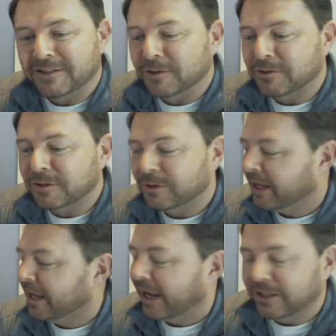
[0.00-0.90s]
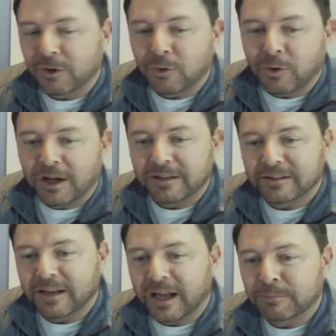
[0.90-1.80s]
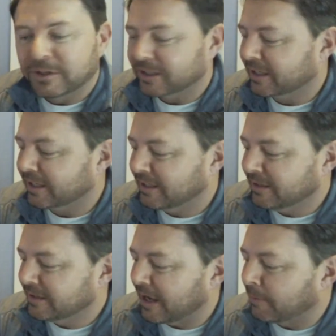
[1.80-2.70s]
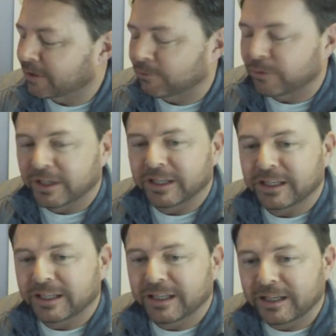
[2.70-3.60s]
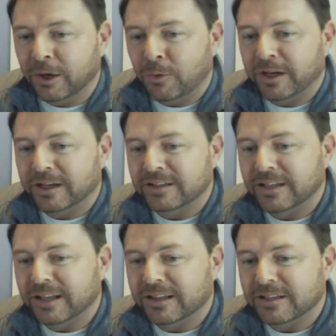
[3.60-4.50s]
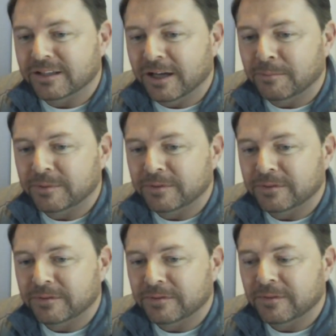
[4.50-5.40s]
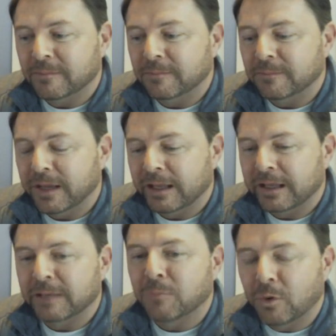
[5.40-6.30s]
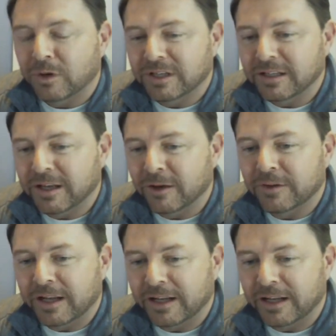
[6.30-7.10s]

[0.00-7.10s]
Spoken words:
so too. And you know what? I'm gonna really go in and set this up and in more detail than I